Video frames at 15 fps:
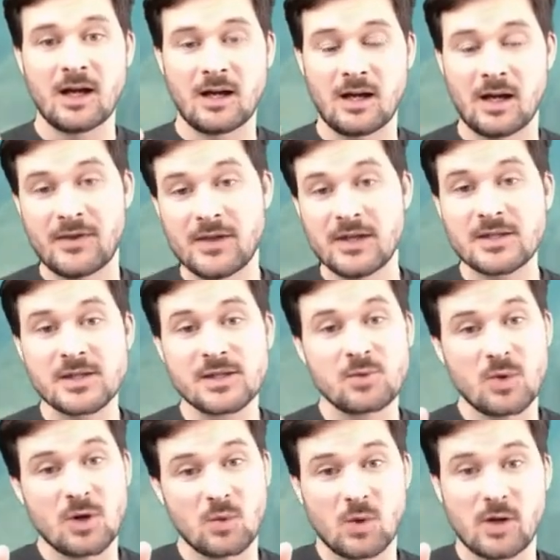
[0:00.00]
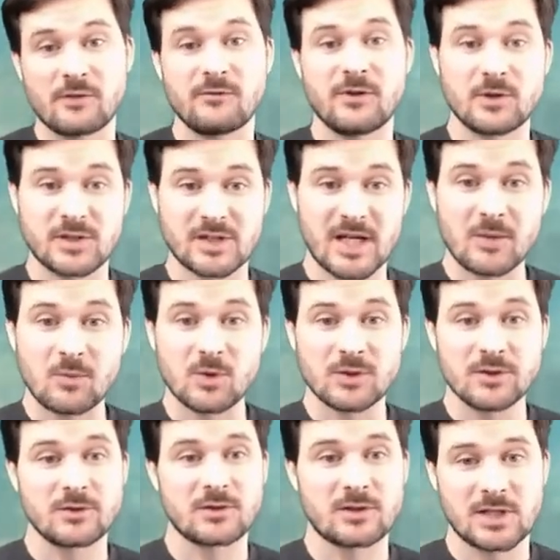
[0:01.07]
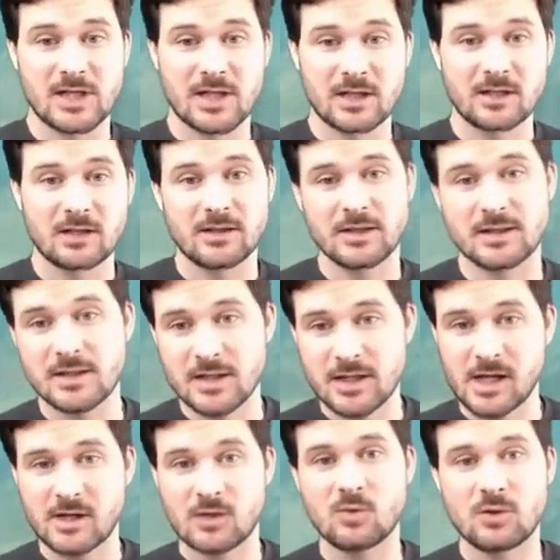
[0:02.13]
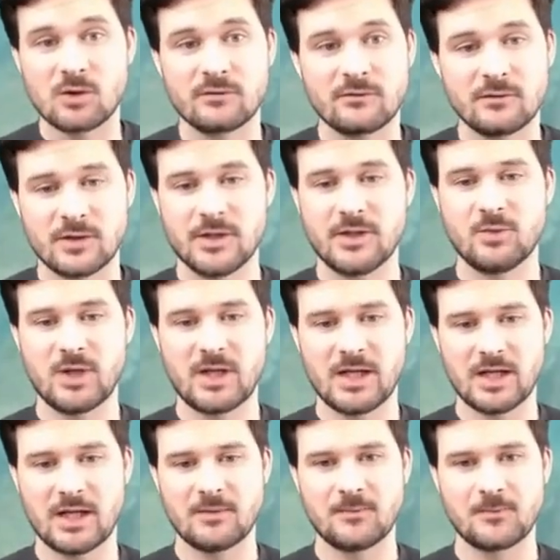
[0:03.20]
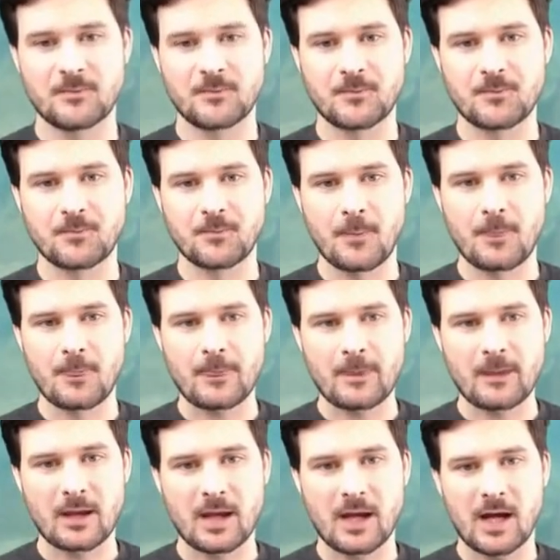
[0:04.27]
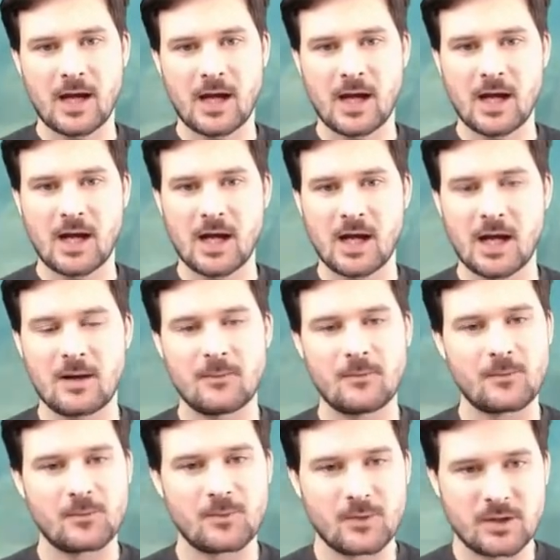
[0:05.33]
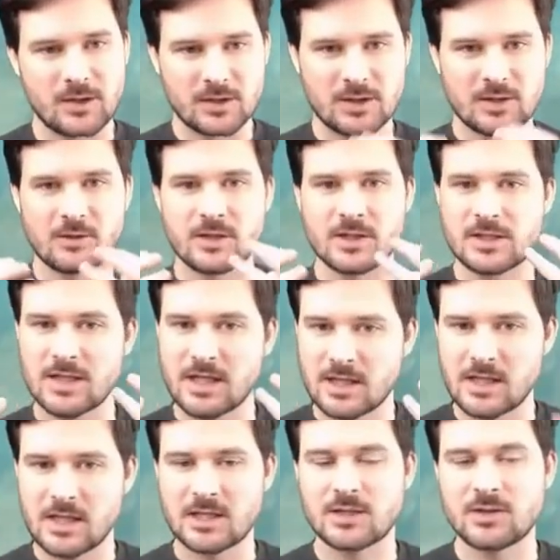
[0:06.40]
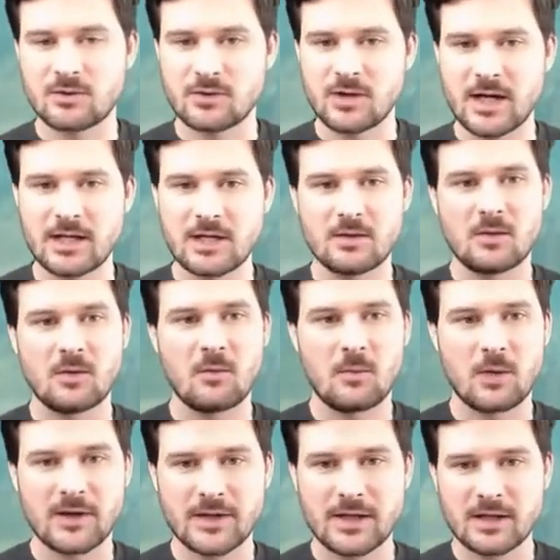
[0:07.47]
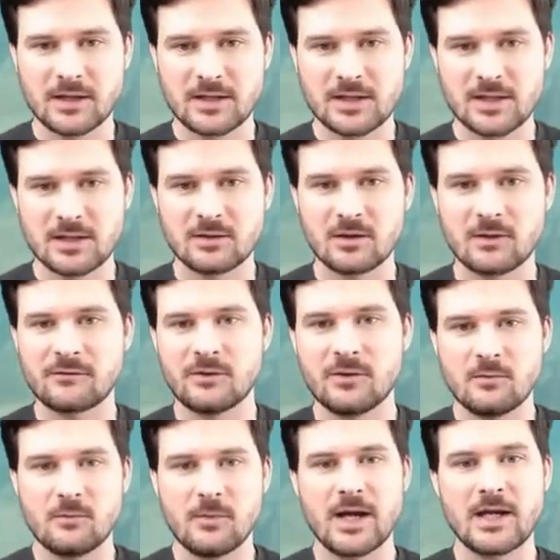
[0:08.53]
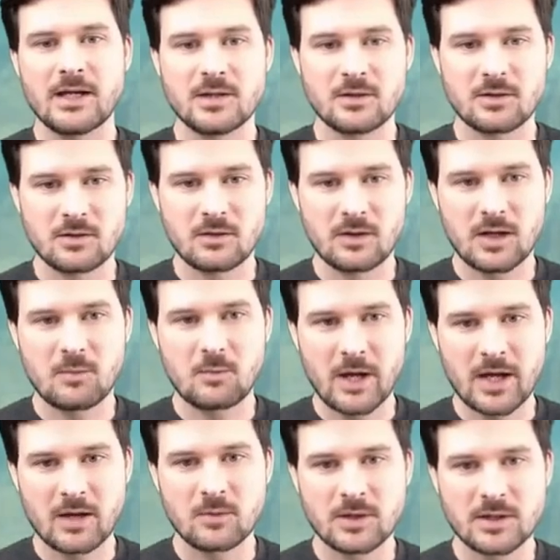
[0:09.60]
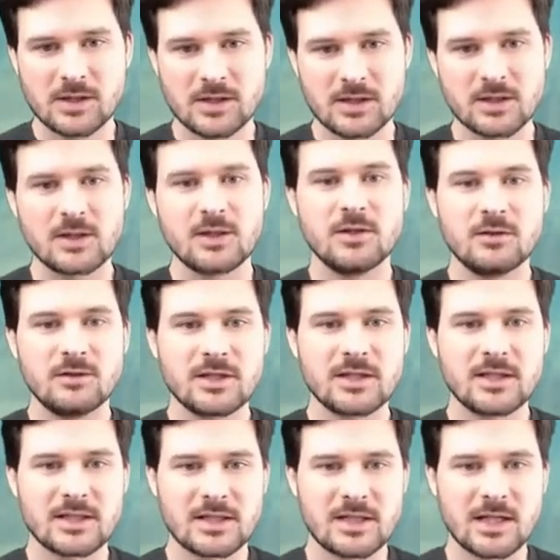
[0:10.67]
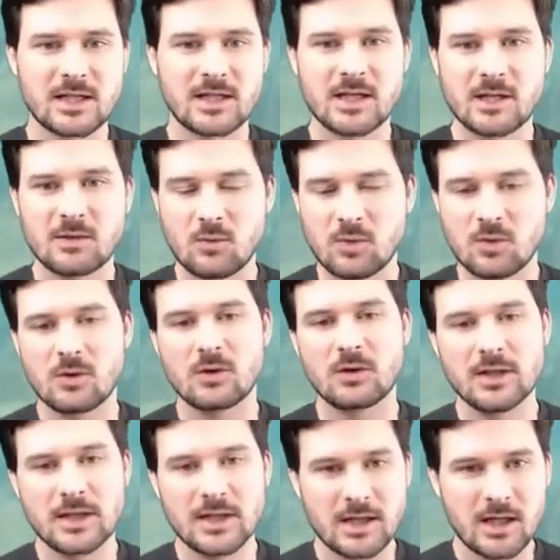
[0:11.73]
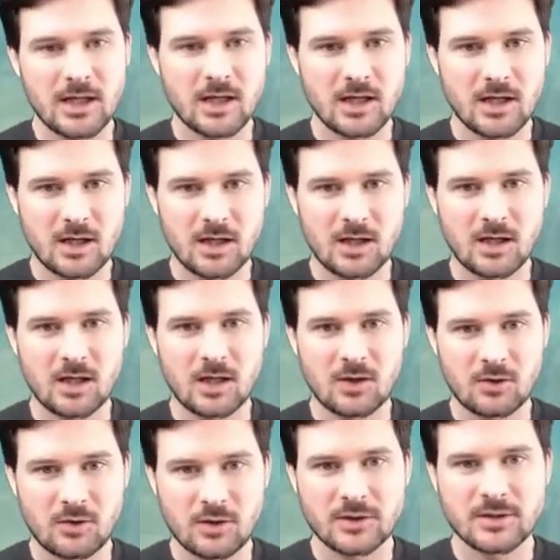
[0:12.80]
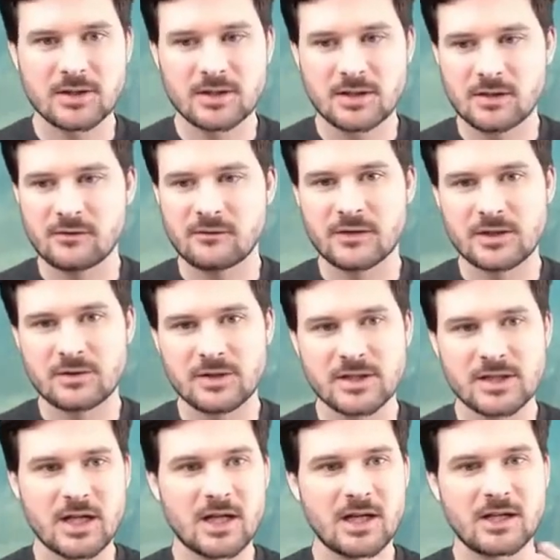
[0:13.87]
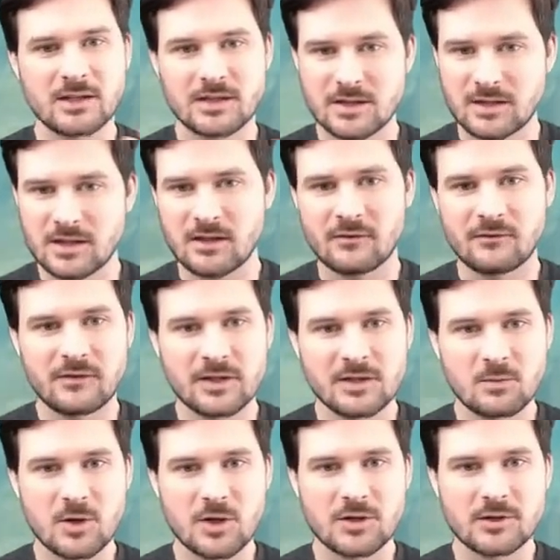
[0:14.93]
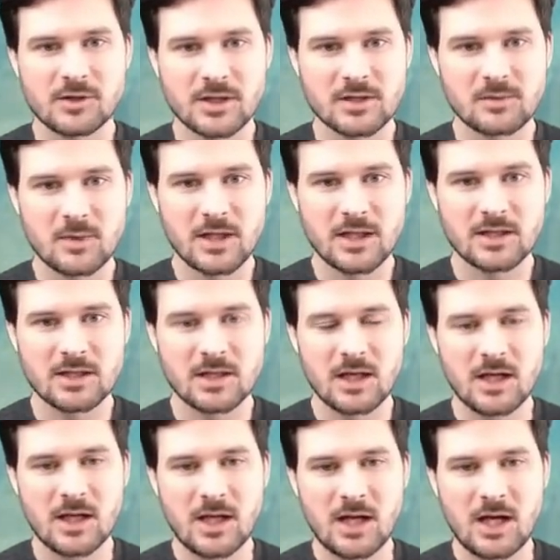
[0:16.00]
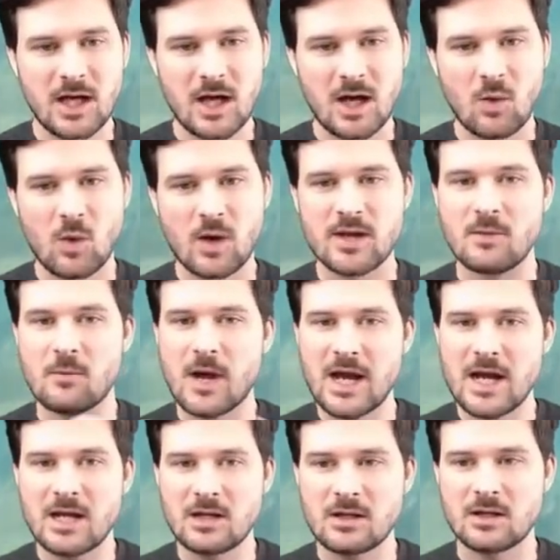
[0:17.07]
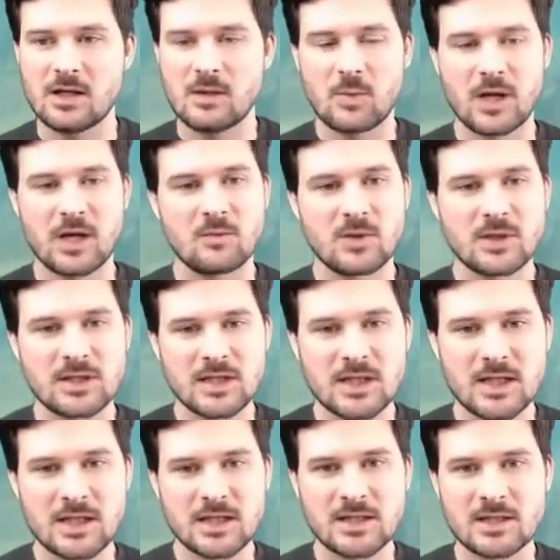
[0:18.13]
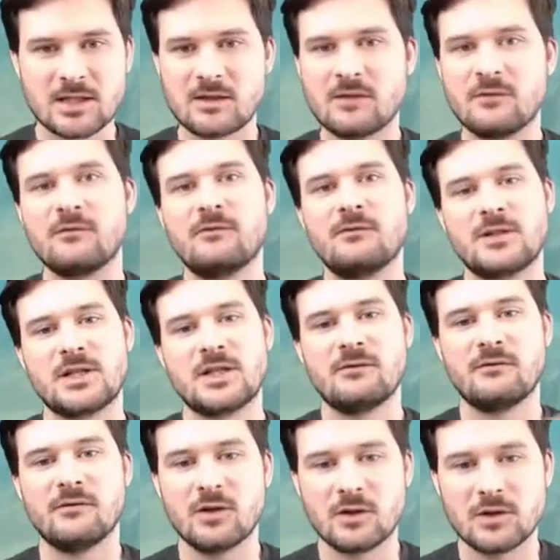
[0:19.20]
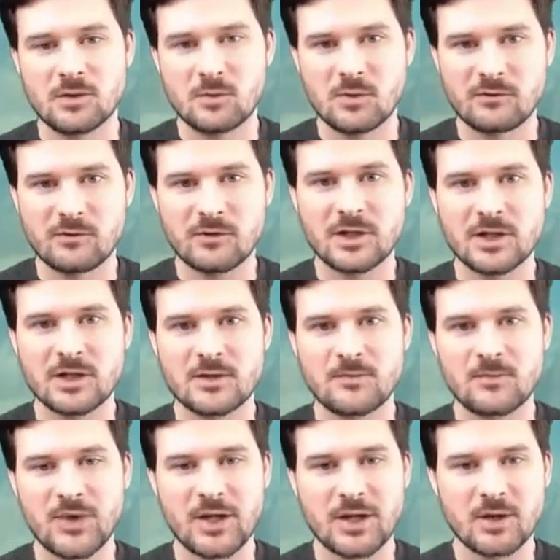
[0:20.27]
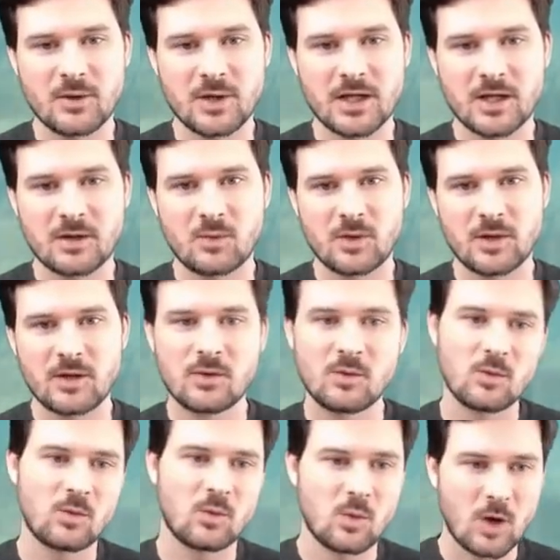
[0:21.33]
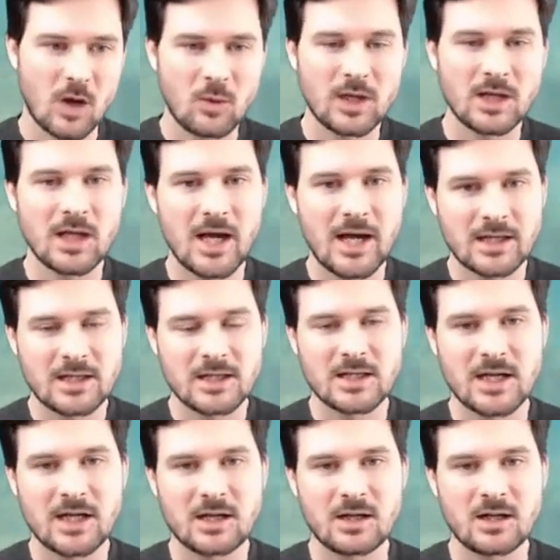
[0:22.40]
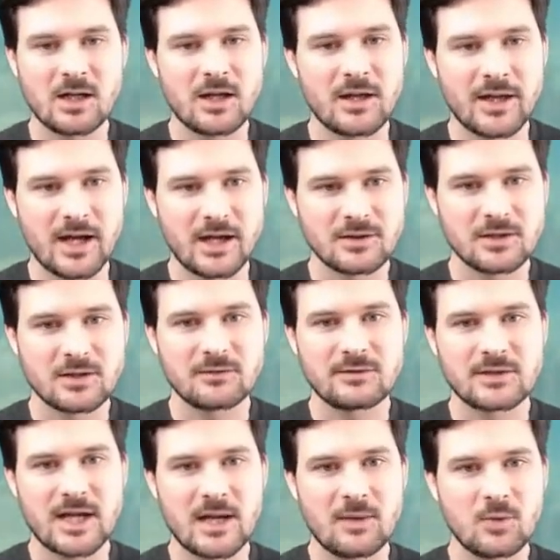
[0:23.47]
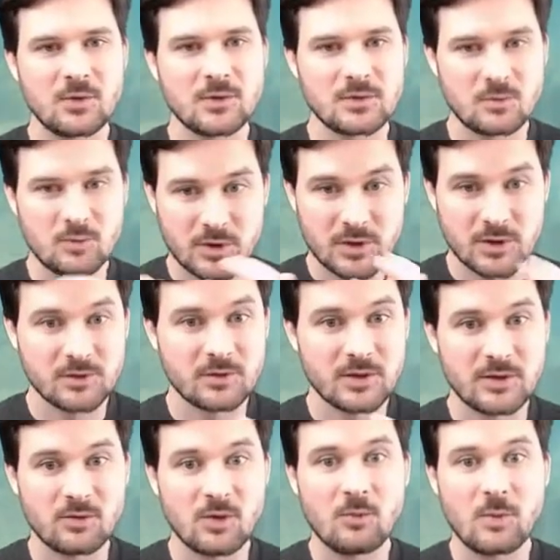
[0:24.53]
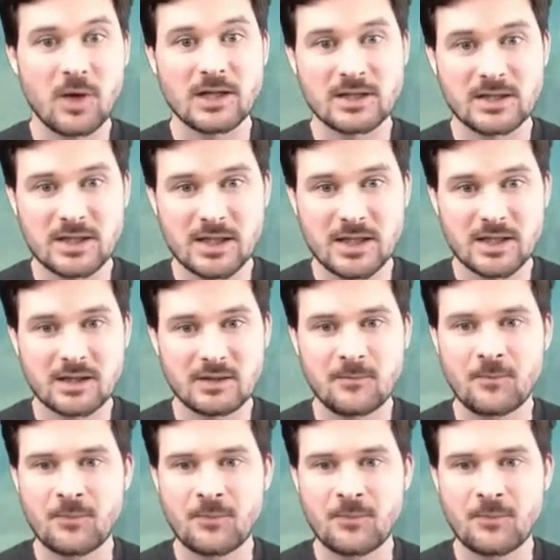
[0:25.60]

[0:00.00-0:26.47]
And this is what one of those samples looks like. This is the underwater footage we get. Uh, so this technique is great, but there's still a few major impediments to using this technique broadly uh, across the fishery science and fish monitoring space. One of the main impediments is the sheer volume of footage that you end up with. While we like to take thousands of samples, produce really robust data,